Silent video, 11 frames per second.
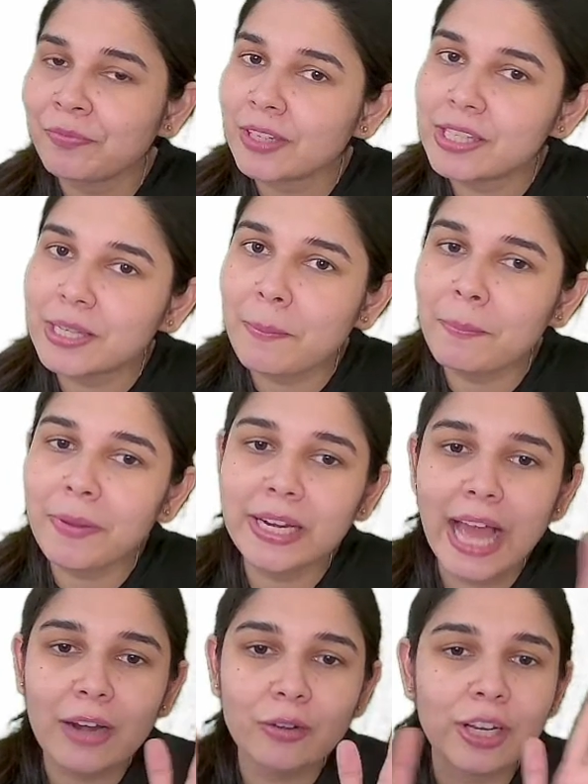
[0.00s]
Simple
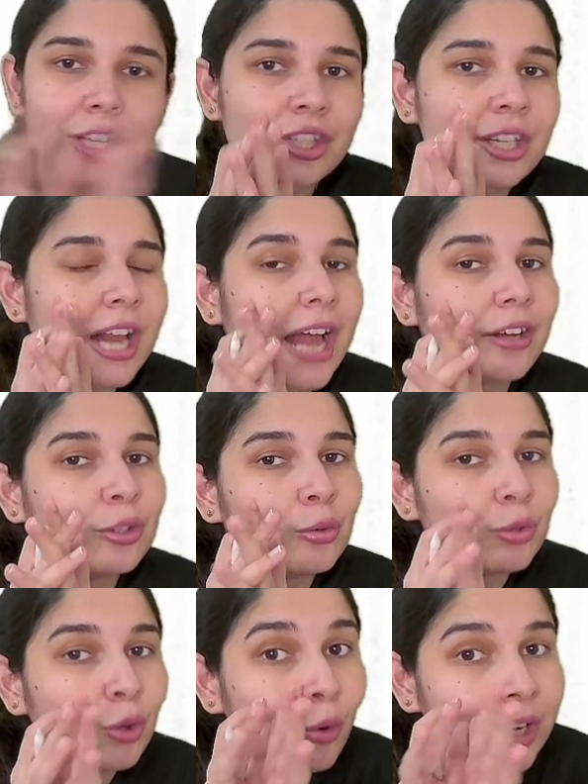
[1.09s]
calculation, and you
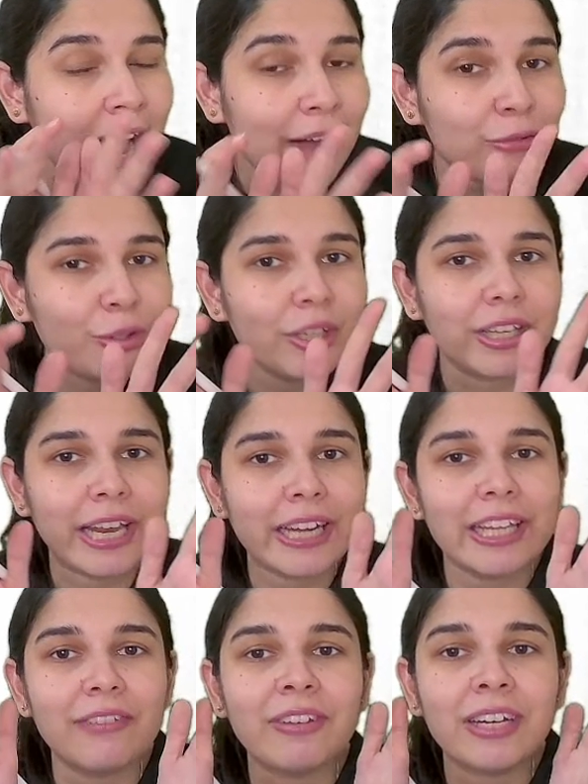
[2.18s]
don't have to get
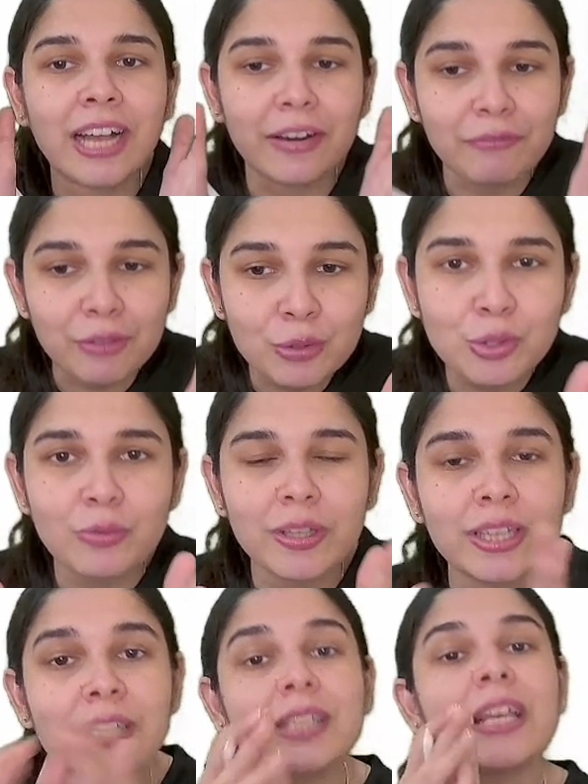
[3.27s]
even confused with
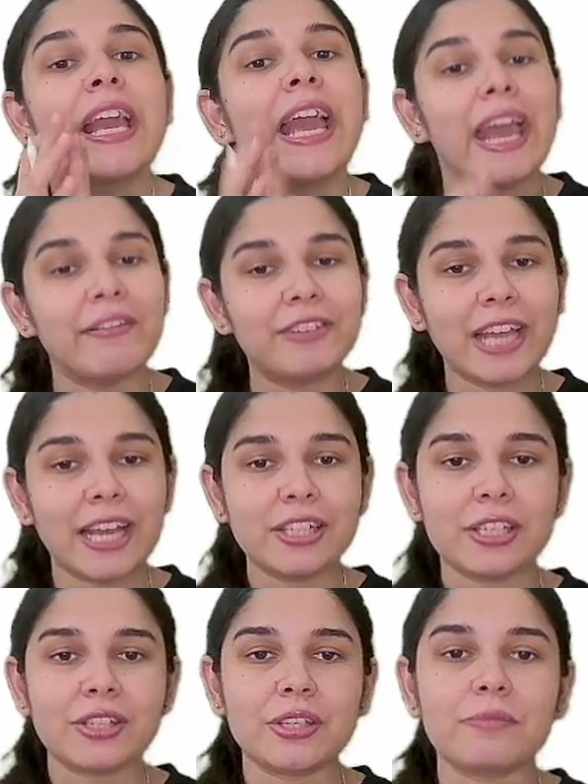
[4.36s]
this FDI
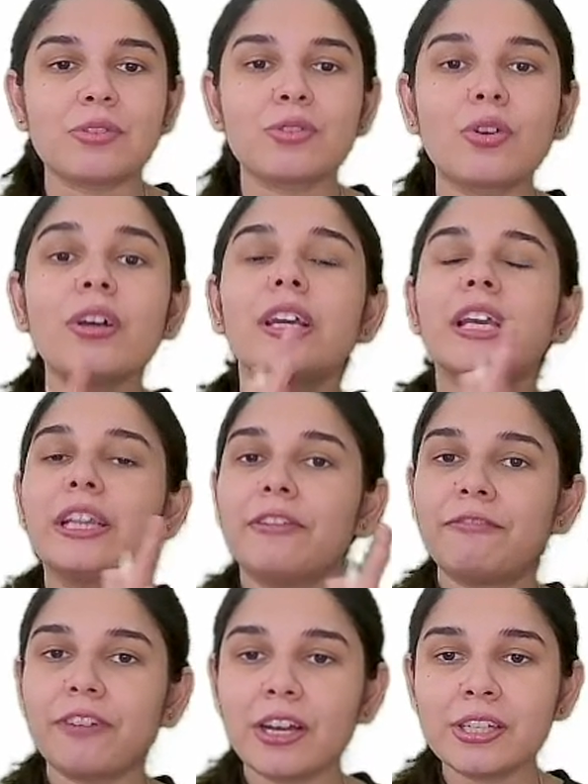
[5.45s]
system. So the
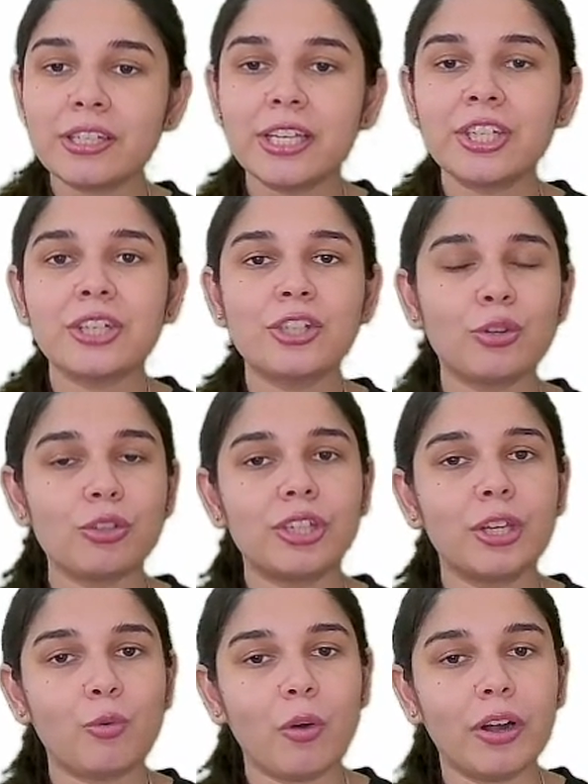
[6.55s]
first digit shows
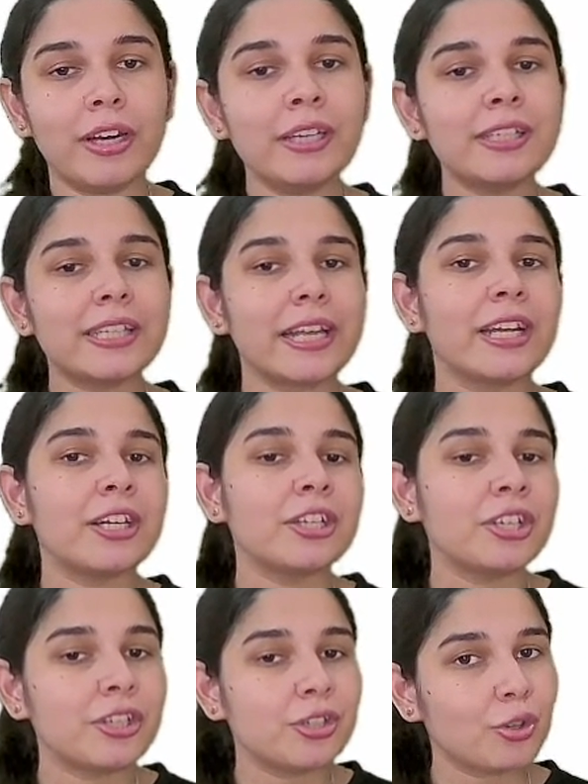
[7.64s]
the quadrant, second
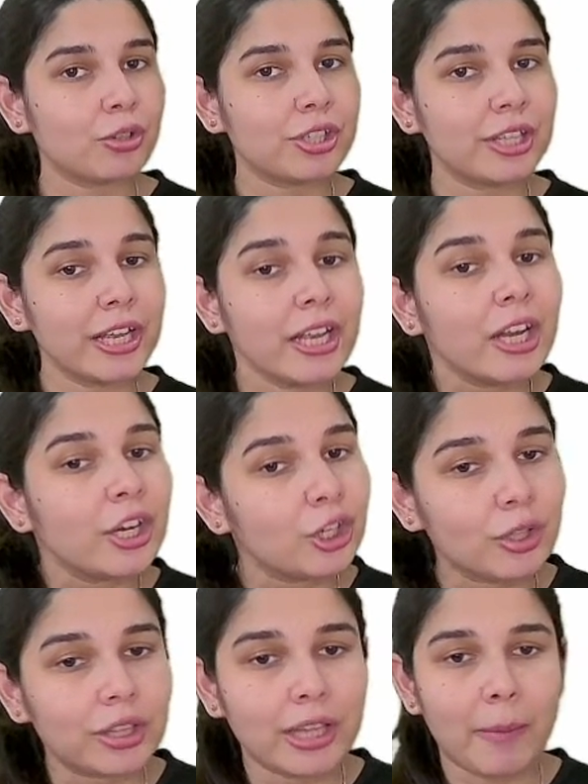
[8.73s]
digit shows the
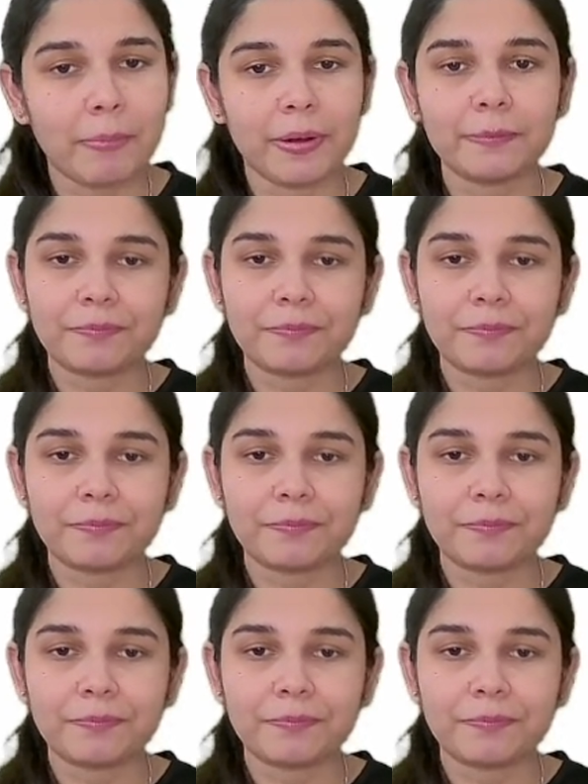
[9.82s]
tooth number.